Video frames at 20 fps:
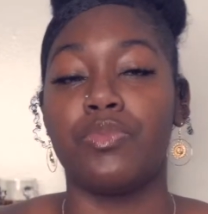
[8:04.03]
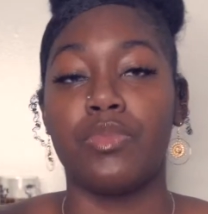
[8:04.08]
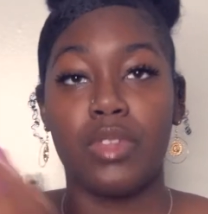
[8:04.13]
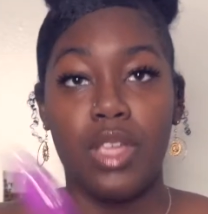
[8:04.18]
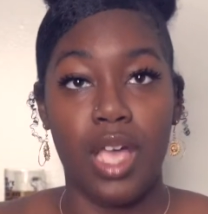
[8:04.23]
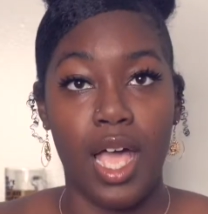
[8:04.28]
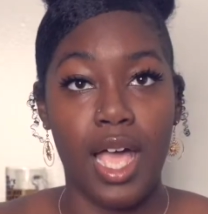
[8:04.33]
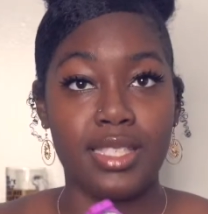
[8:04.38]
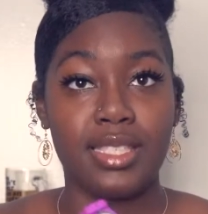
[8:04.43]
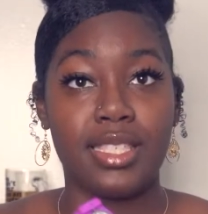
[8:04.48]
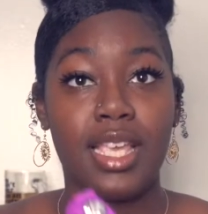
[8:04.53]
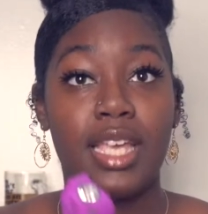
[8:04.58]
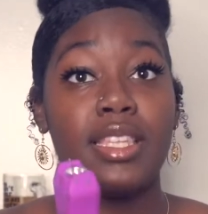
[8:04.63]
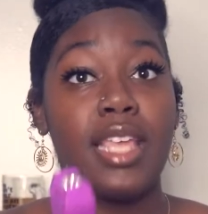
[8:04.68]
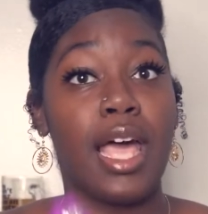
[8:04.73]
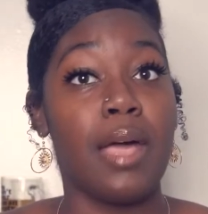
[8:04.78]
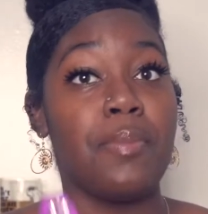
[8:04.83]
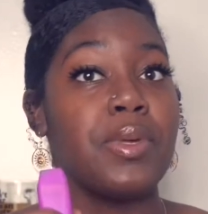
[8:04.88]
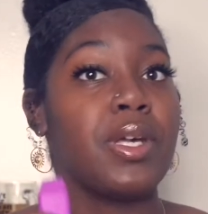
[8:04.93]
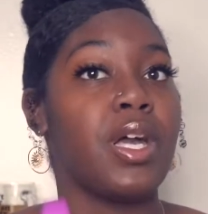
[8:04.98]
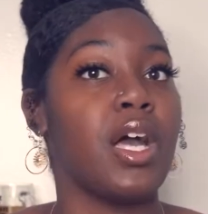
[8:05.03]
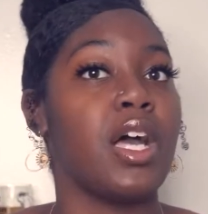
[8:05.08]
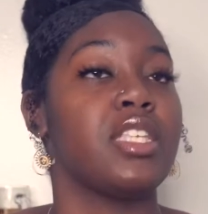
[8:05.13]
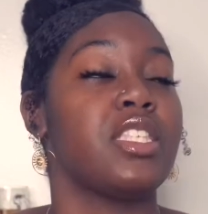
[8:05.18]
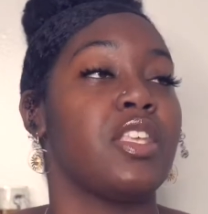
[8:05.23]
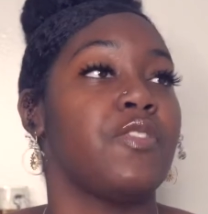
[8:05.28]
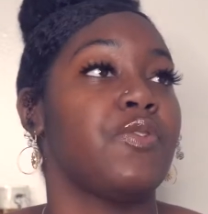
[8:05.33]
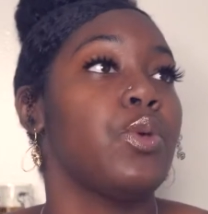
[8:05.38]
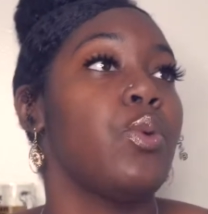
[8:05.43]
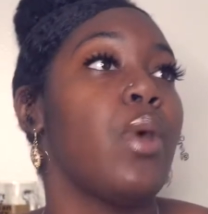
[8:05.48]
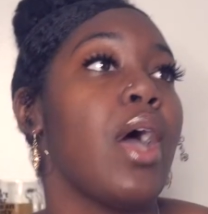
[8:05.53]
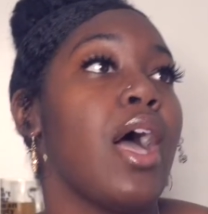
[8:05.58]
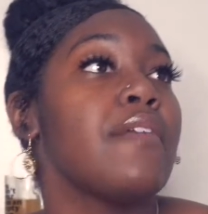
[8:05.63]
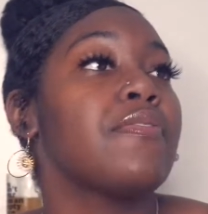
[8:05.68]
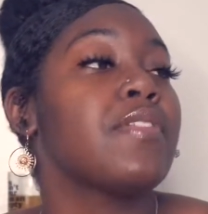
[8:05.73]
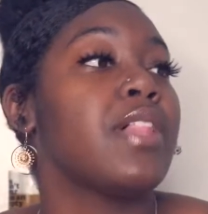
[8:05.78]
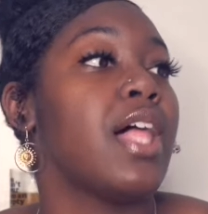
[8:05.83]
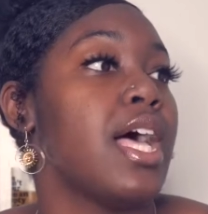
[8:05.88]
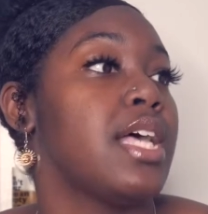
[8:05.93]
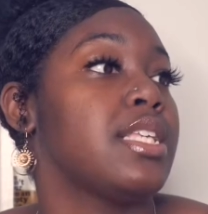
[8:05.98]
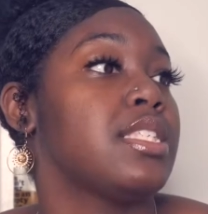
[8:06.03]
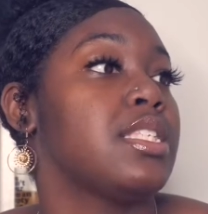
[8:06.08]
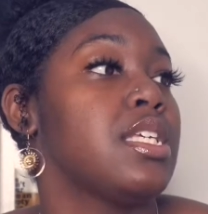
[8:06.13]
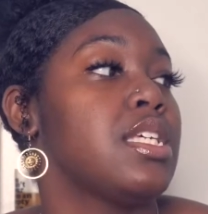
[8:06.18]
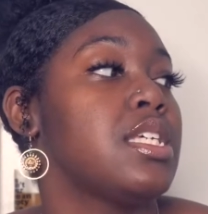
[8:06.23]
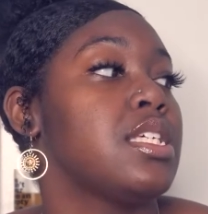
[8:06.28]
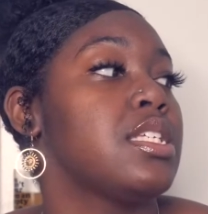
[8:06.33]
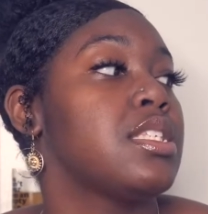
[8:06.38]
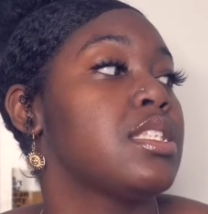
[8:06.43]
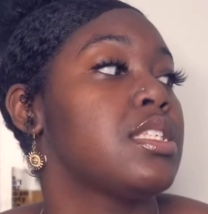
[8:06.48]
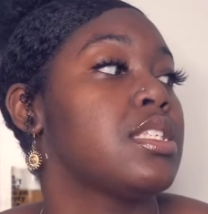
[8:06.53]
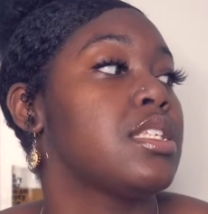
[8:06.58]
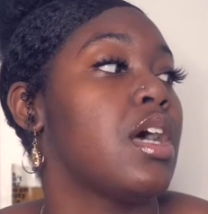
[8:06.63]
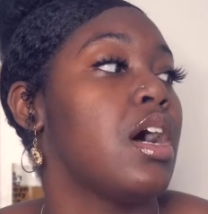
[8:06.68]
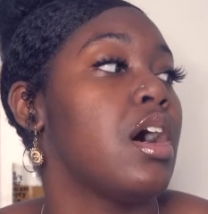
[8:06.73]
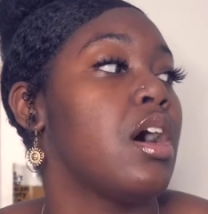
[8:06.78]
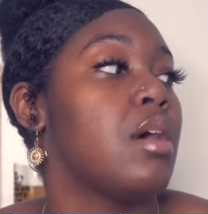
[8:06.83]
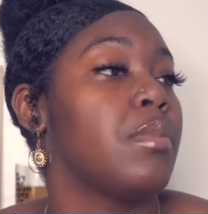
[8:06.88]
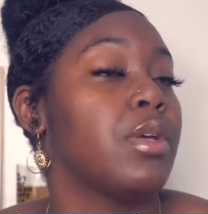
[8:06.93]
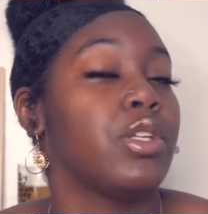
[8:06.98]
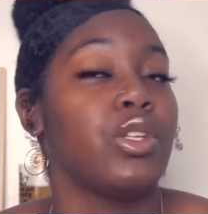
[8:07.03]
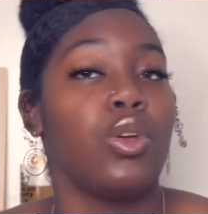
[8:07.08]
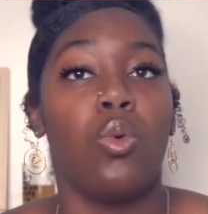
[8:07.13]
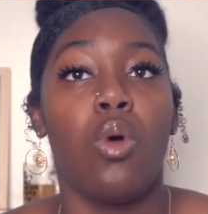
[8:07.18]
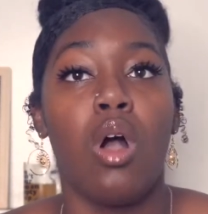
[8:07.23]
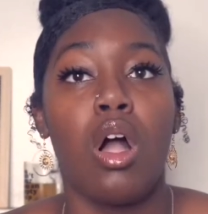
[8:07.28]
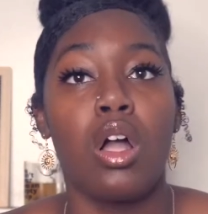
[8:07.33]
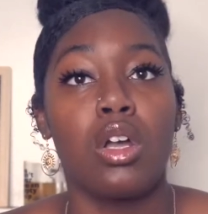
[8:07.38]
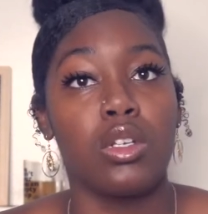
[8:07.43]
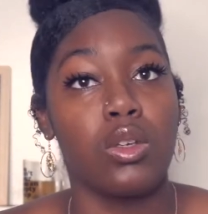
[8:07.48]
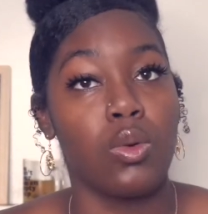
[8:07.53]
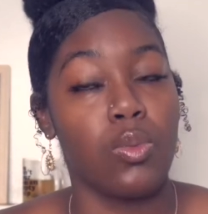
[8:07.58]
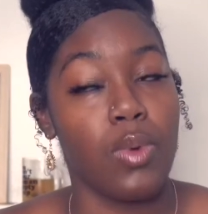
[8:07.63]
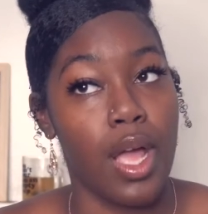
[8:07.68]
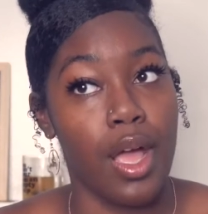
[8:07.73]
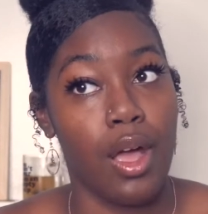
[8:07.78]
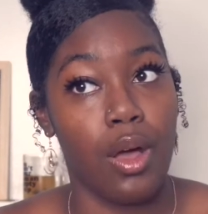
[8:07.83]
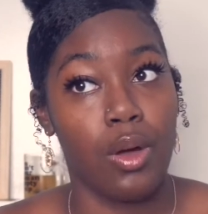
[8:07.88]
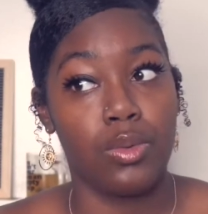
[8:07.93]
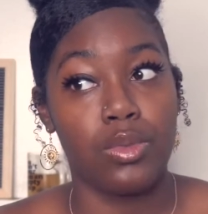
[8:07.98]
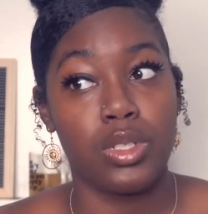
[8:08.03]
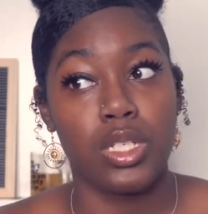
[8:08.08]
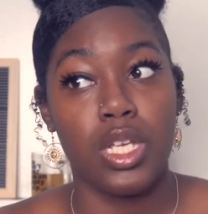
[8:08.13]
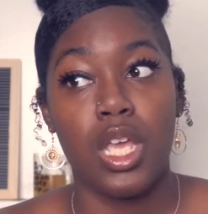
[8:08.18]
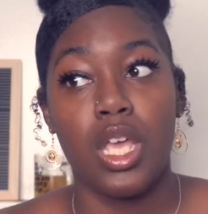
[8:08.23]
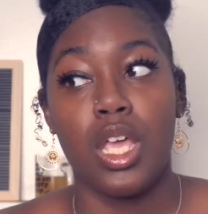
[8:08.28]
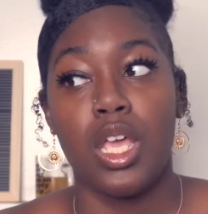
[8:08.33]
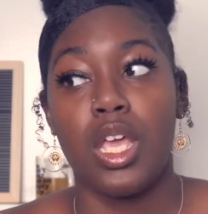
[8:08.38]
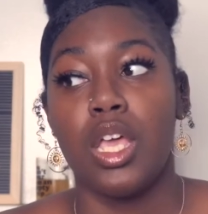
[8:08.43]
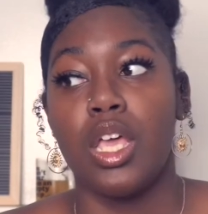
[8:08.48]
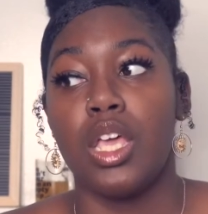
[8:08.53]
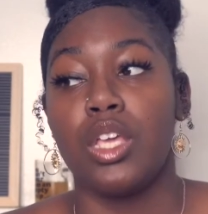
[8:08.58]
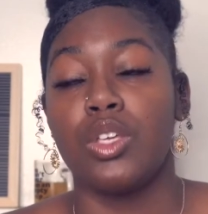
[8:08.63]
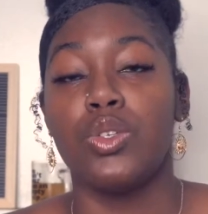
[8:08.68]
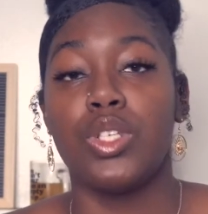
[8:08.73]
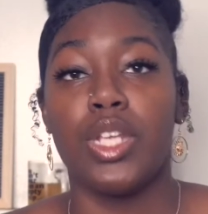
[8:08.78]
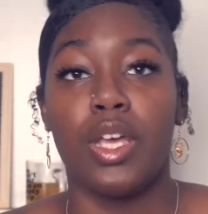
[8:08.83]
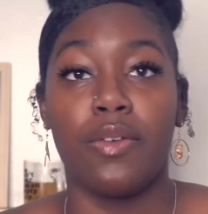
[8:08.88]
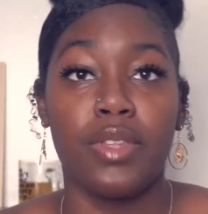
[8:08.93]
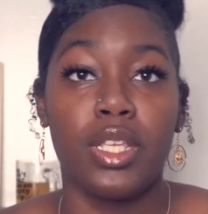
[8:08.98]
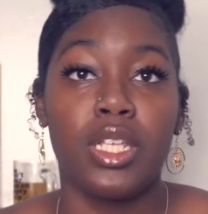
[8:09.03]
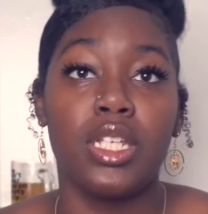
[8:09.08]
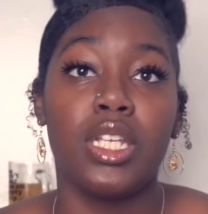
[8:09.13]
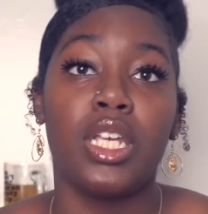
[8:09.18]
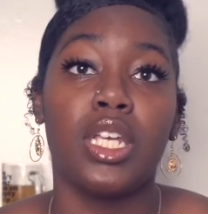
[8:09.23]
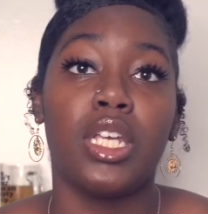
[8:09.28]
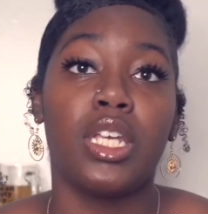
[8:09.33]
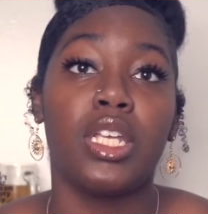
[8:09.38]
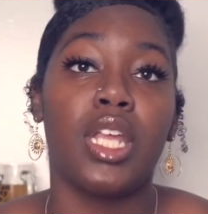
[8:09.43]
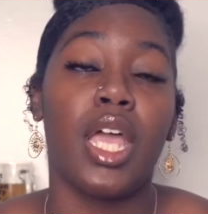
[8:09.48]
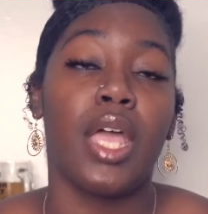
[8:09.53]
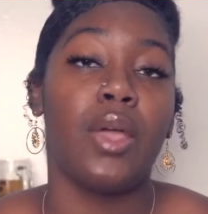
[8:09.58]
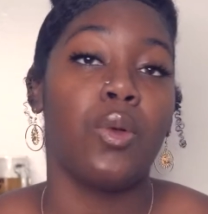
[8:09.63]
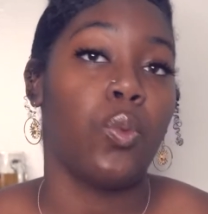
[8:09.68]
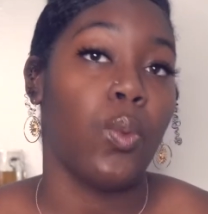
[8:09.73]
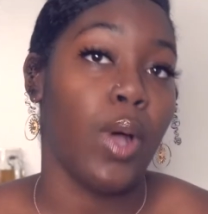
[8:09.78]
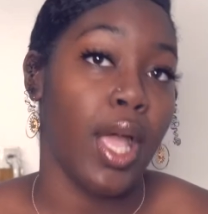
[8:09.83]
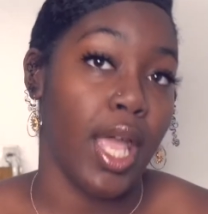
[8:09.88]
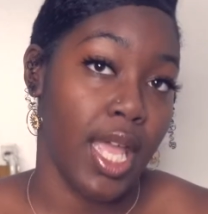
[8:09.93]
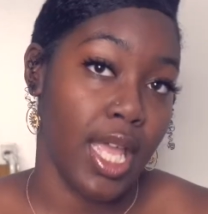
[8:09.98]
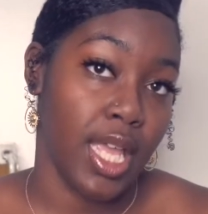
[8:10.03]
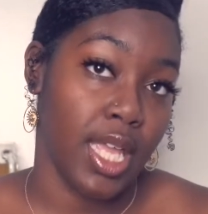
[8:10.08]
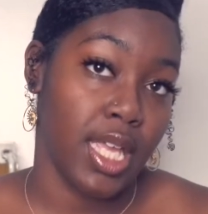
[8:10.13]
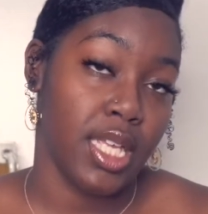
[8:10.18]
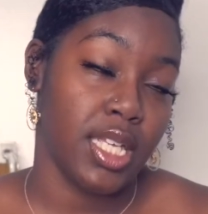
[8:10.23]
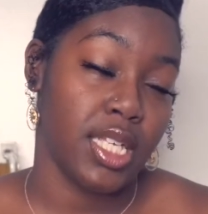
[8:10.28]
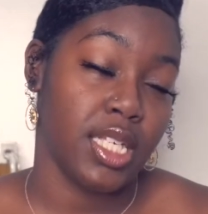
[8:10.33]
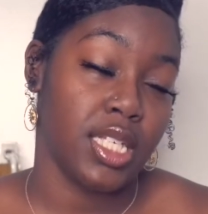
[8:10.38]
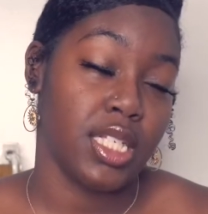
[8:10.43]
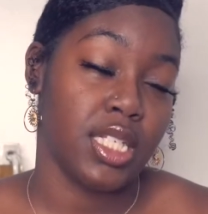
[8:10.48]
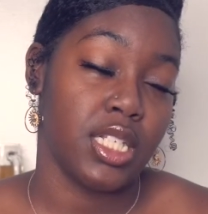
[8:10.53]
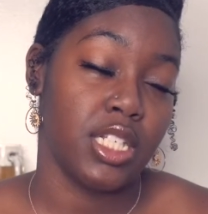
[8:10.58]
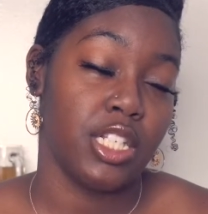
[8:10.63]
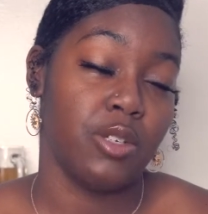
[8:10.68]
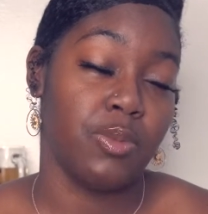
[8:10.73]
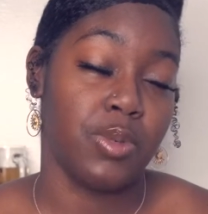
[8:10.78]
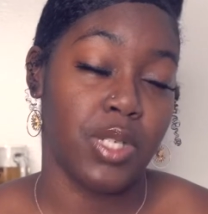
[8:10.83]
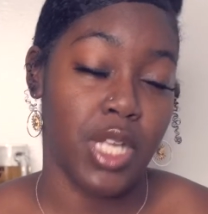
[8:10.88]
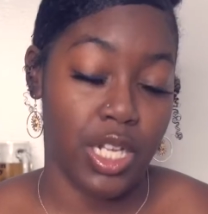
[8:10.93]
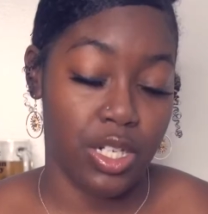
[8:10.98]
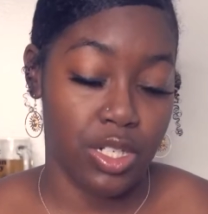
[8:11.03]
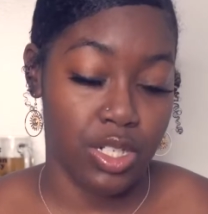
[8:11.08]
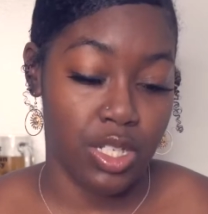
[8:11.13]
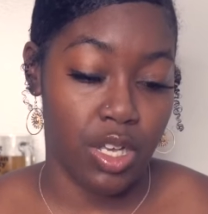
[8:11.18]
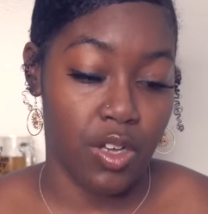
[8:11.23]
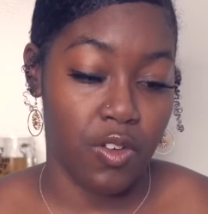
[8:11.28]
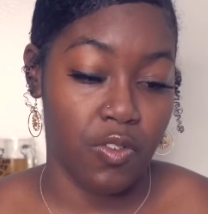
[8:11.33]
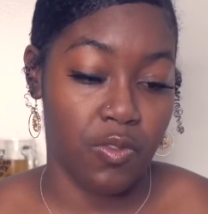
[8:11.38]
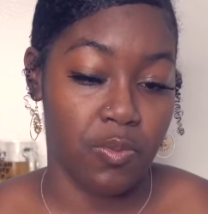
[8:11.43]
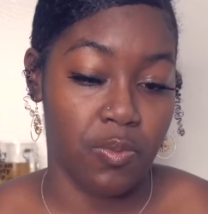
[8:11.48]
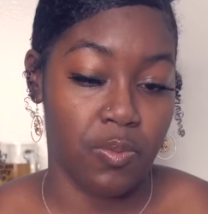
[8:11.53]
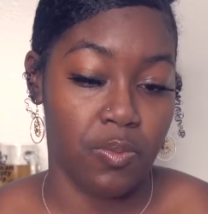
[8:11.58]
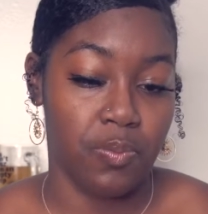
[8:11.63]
I say that because if you have classes and you're walking around, you definitely need a way to protect yourself.